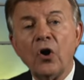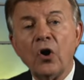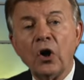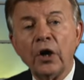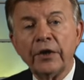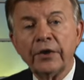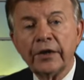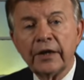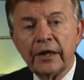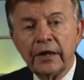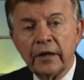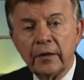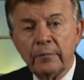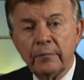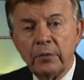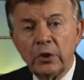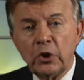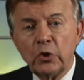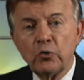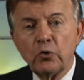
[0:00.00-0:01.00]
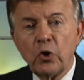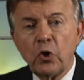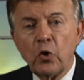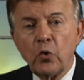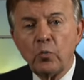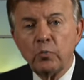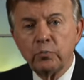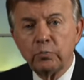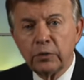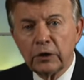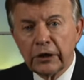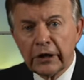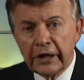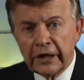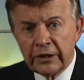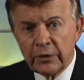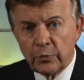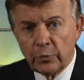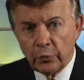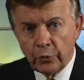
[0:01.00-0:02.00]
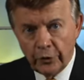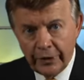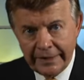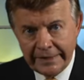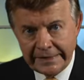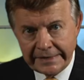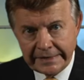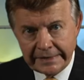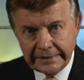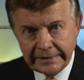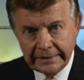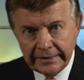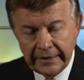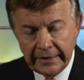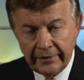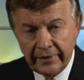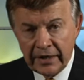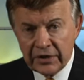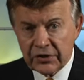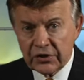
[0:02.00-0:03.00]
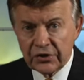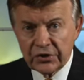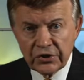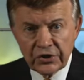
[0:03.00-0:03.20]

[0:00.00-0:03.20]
on the immunobloodprint. Now that's a